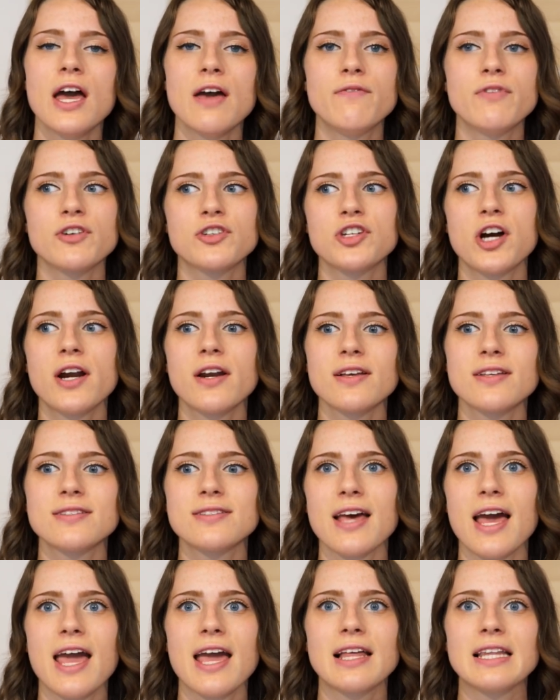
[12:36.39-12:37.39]
if you're trying to
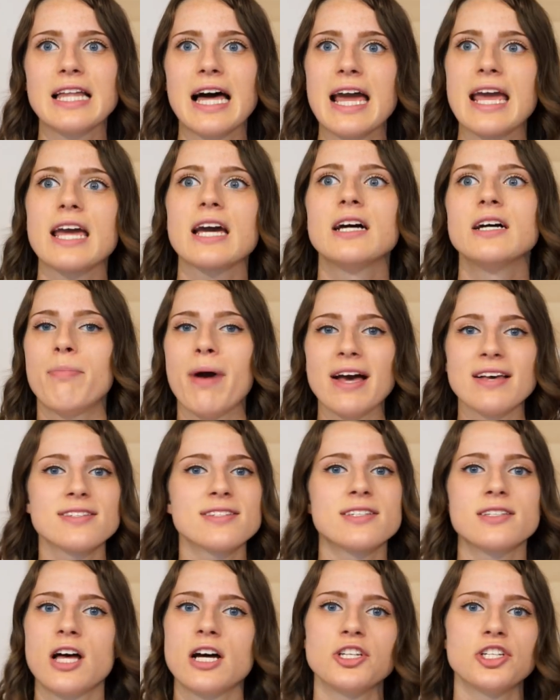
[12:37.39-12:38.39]
say like
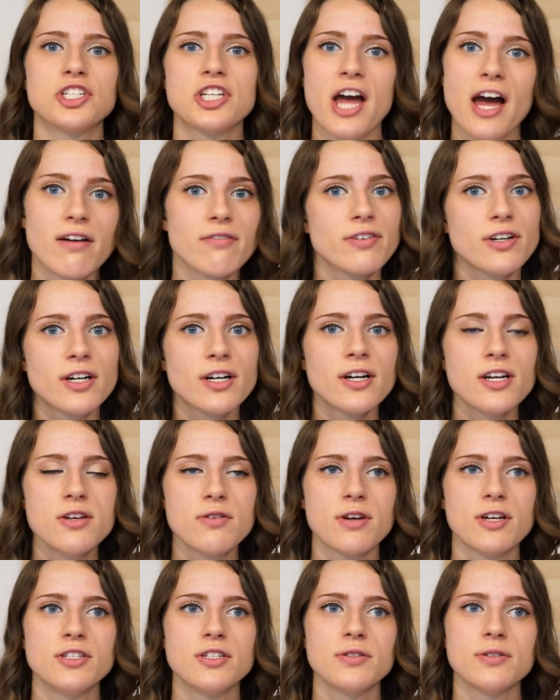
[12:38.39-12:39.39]
best lunch ever,
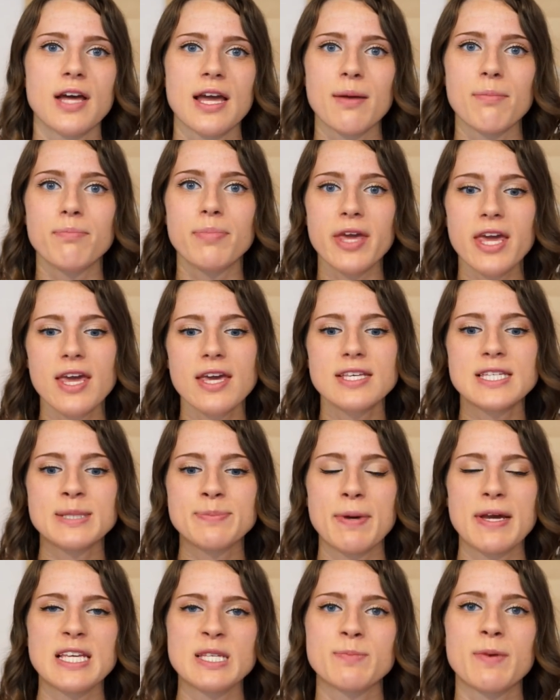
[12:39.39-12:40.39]
you could do like B
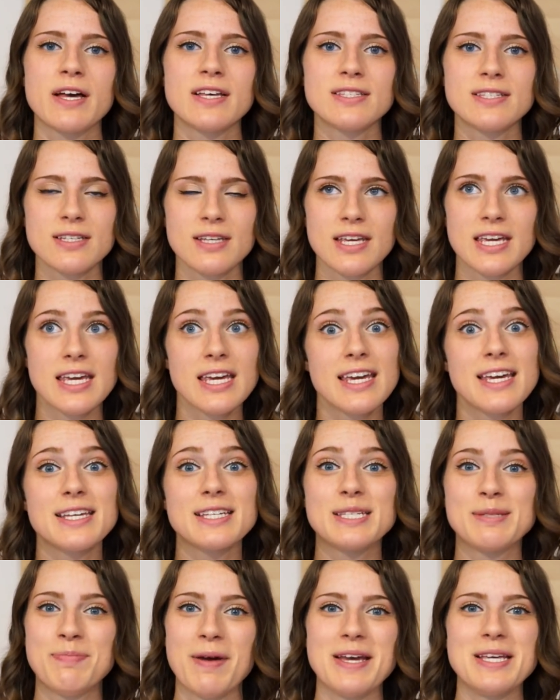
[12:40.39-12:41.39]
space space
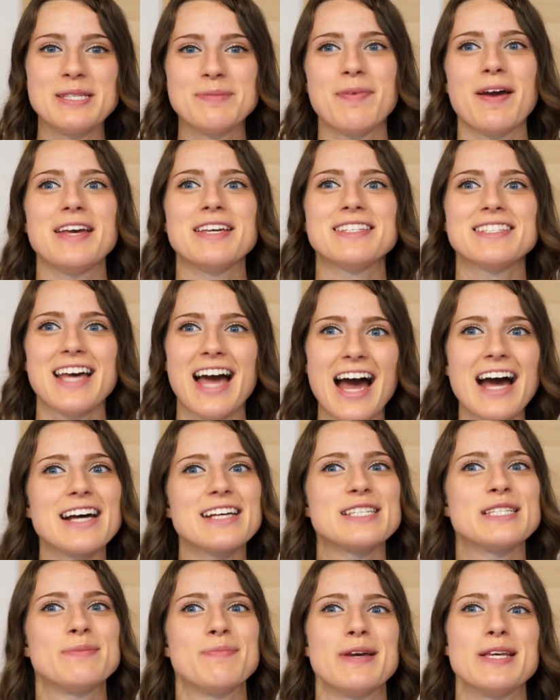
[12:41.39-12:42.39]
E space space
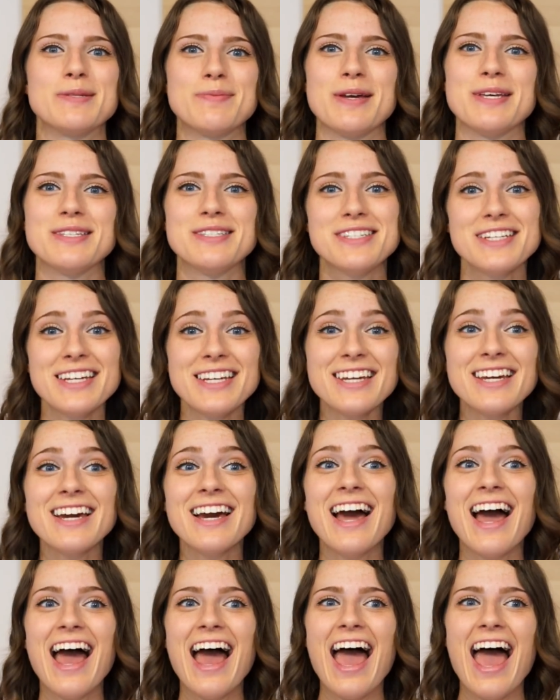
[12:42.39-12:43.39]
S space space
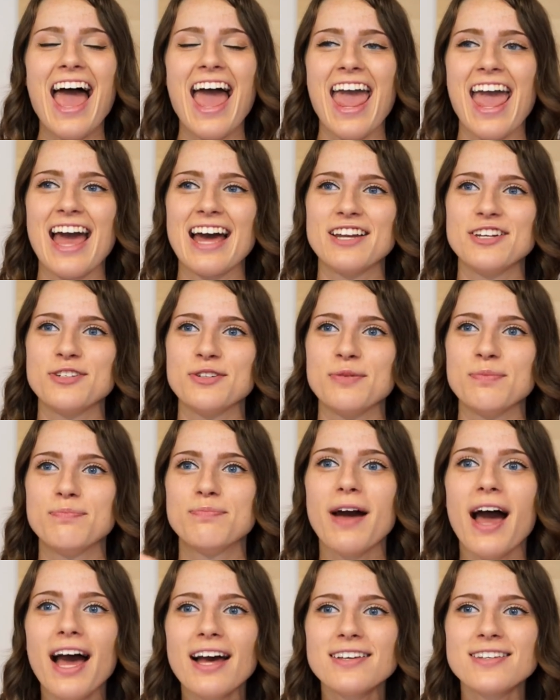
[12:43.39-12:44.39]
T and do
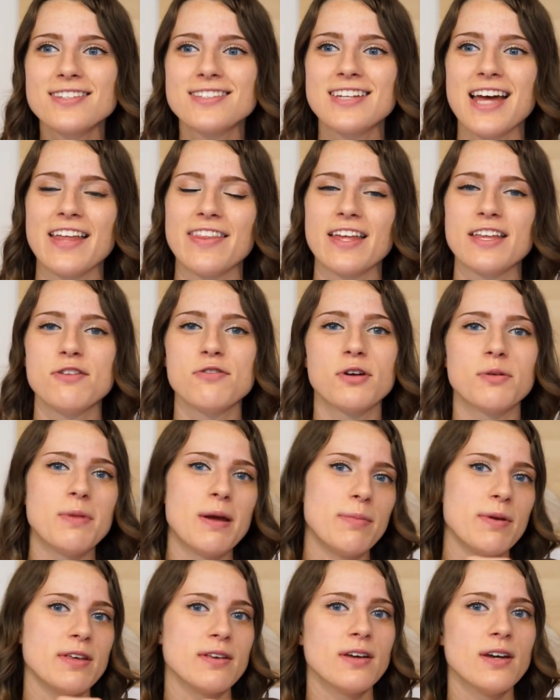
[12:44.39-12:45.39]
best, and then you can
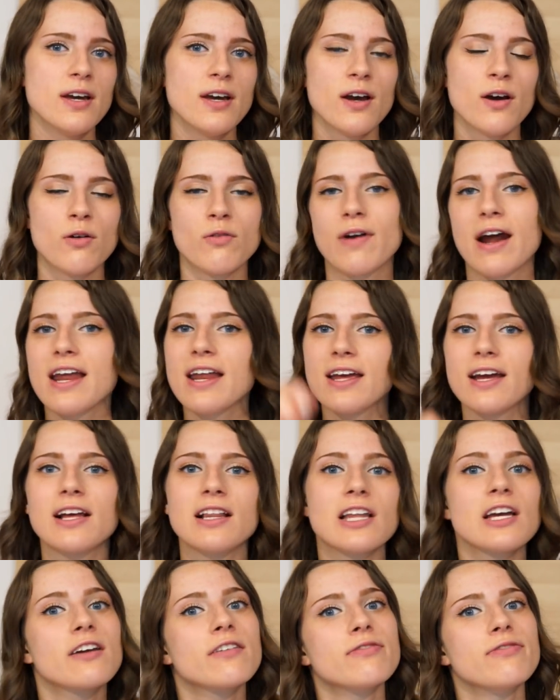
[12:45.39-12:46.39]
maybe write in
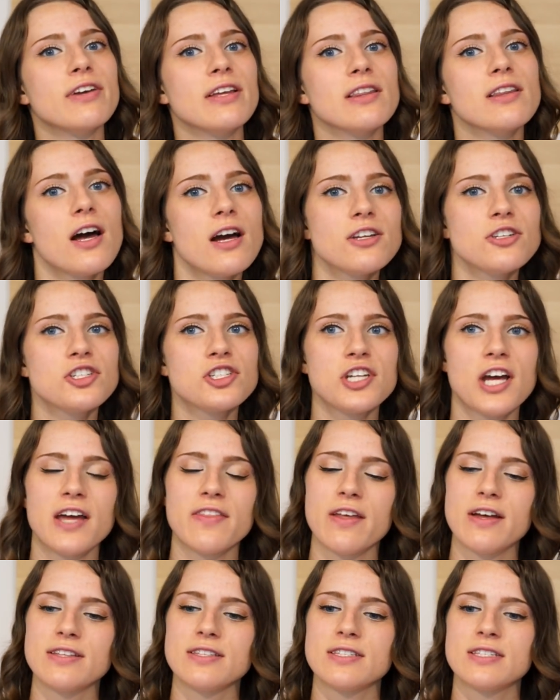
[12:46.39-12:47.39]
calligraphy lunch
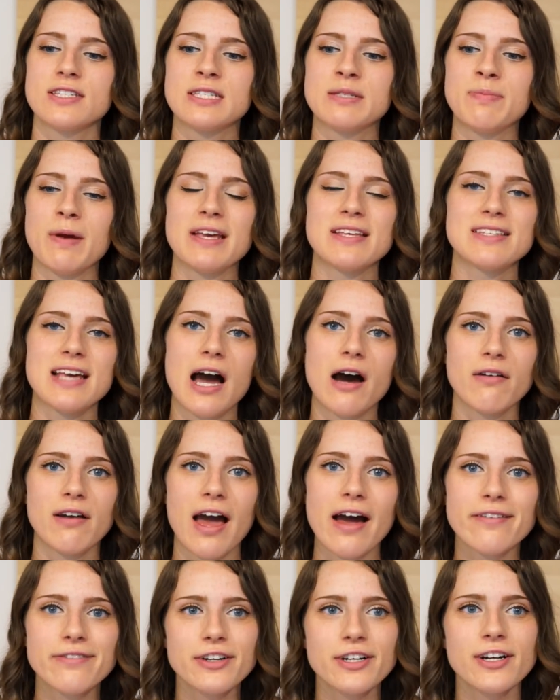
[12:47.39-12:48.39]
and then space out
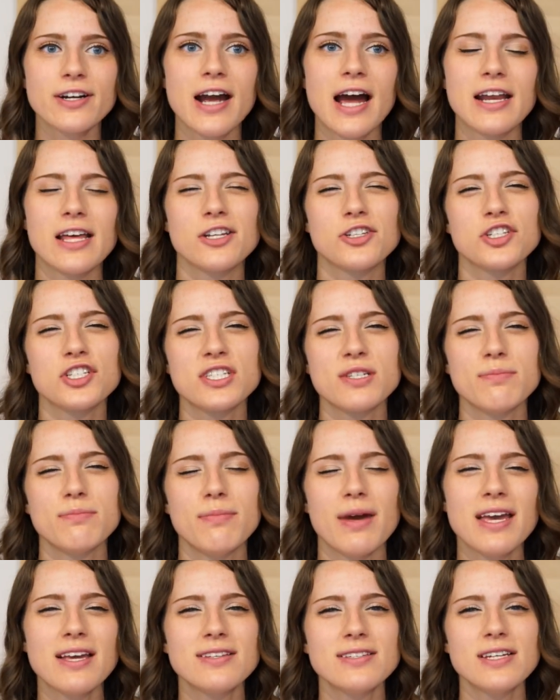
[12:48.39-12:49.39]
ever, and it just
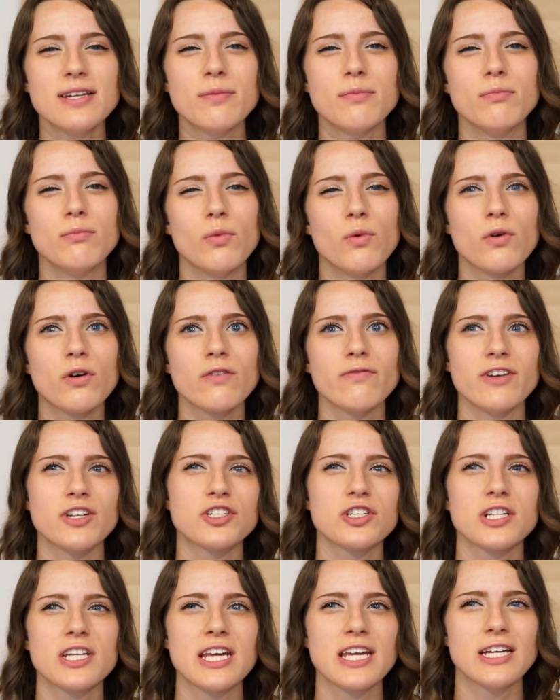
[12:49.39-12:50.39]
makes it more
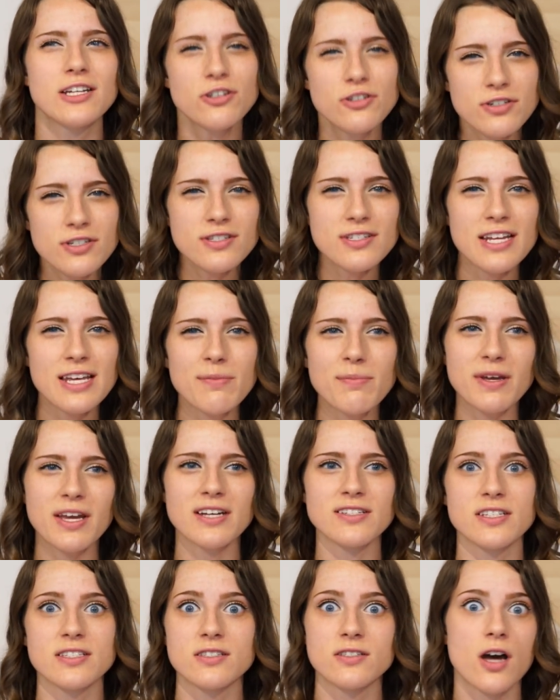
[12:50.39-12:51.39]
visually interesting
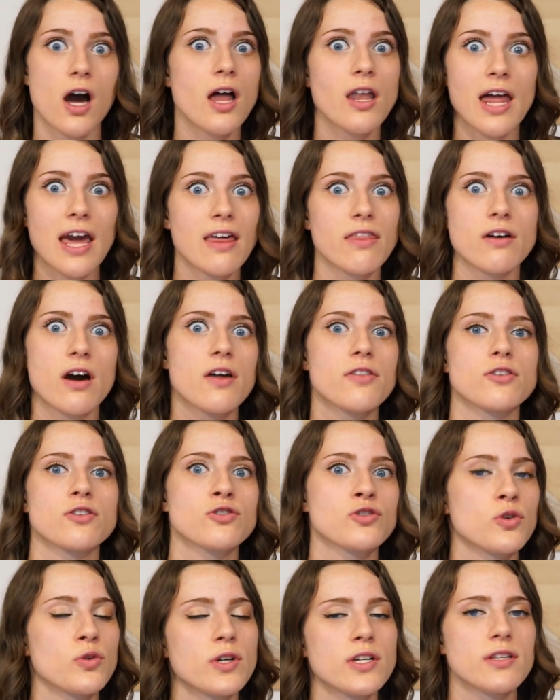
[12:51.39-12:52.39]
because it's not like the other
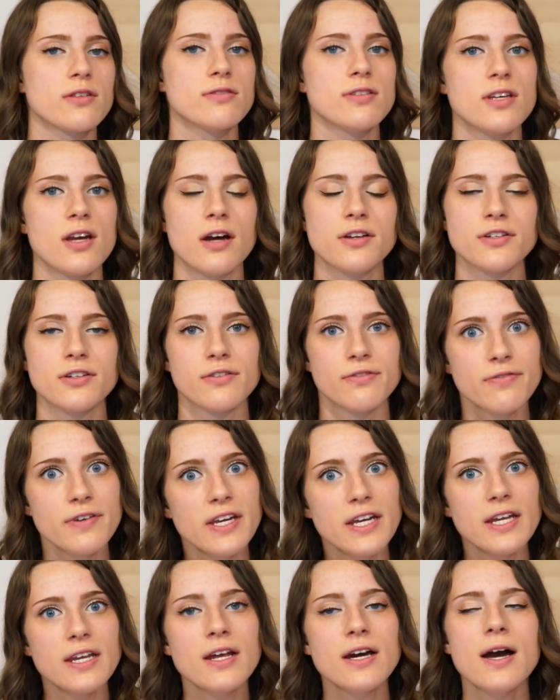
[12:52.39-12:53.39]
stories you see on your
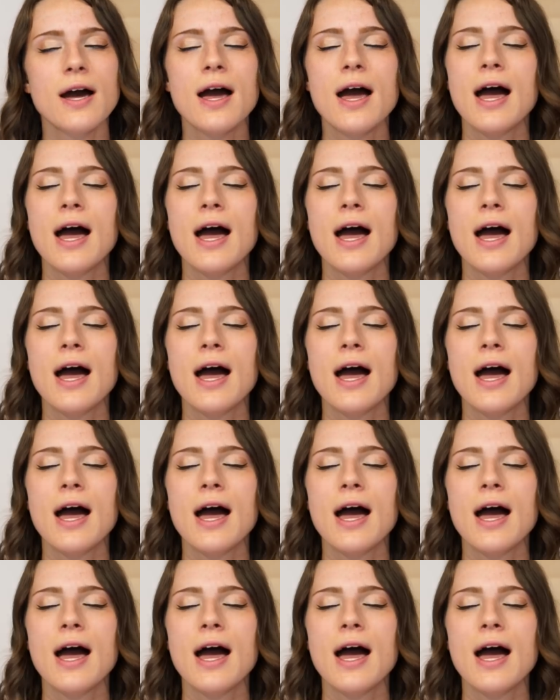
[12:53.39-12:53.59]
feed.